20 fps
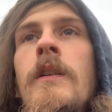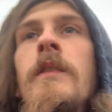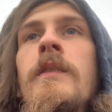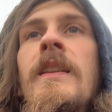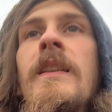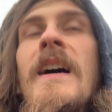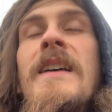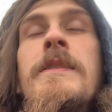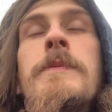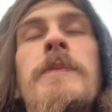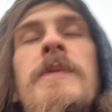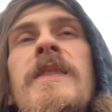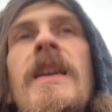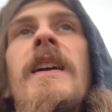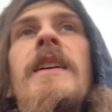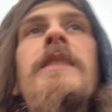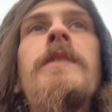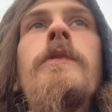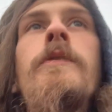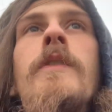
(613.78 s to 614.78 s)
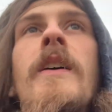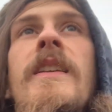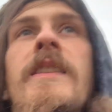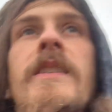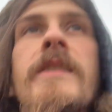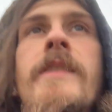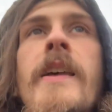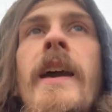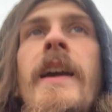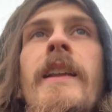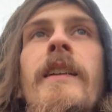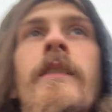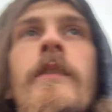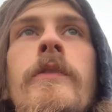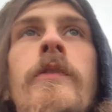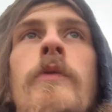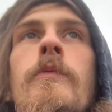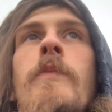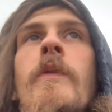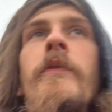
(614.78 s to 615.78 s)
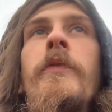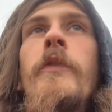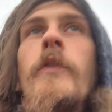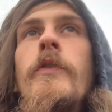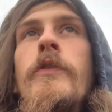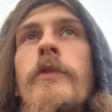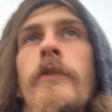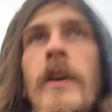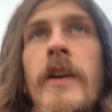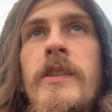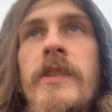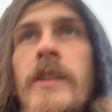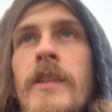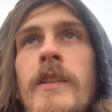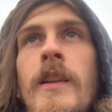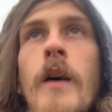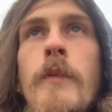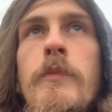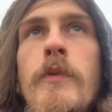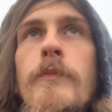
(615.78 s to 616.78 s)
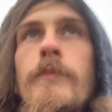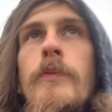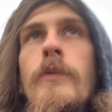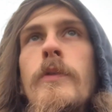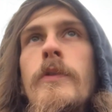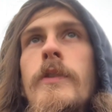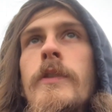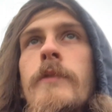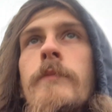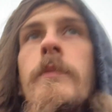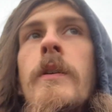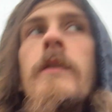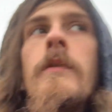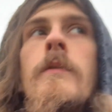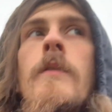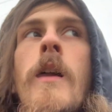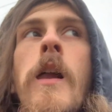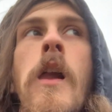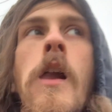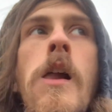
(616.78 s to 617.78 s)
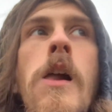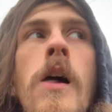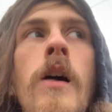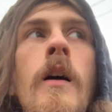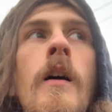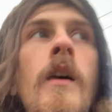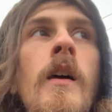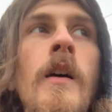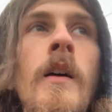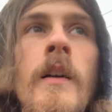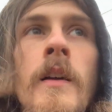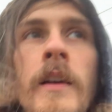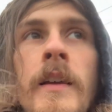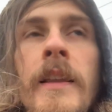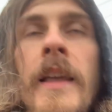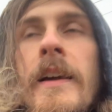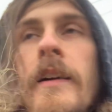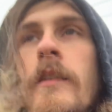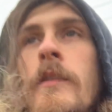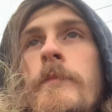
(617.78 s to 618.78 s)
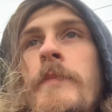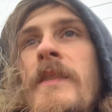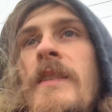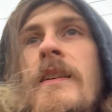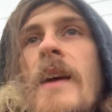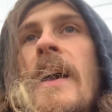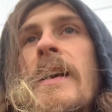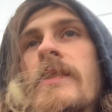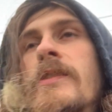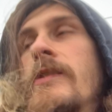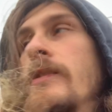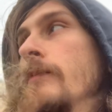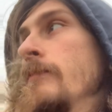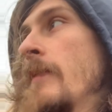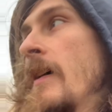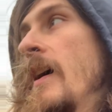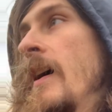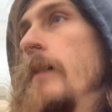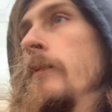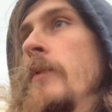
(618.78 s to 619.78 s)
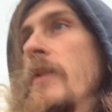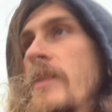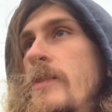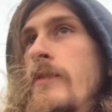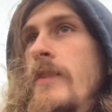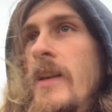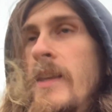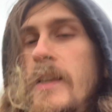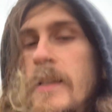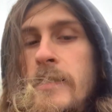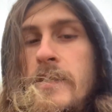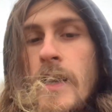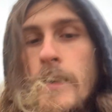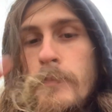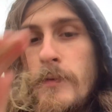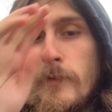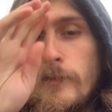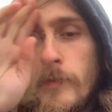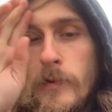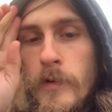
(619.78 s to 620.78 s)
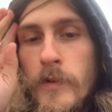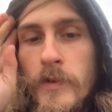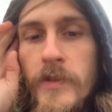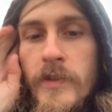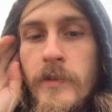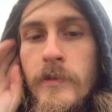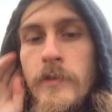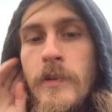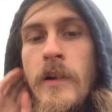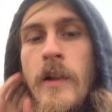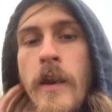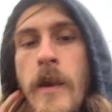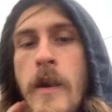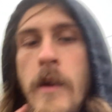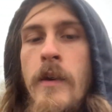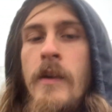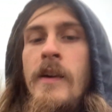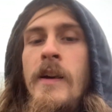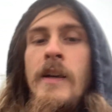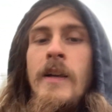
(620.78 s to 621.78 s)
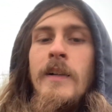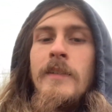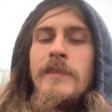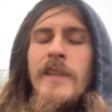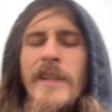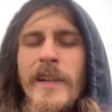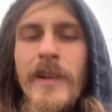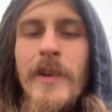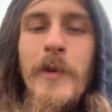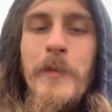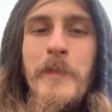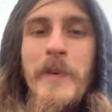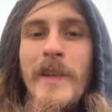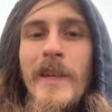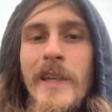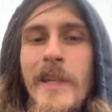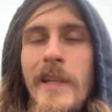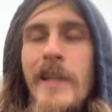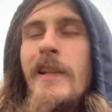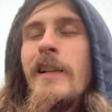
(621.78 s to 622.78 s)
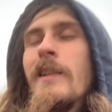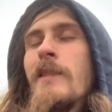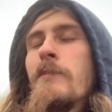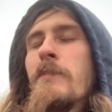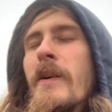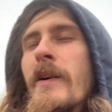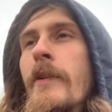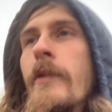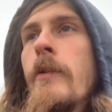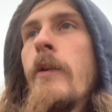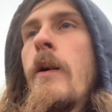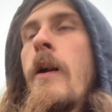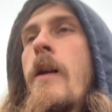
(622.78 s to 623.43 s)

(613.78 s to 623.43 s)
That's what they do. They just hate on you before you get your double portion, bro. They gonna be extra mad when you get your double portion. They gonna be heated, bro.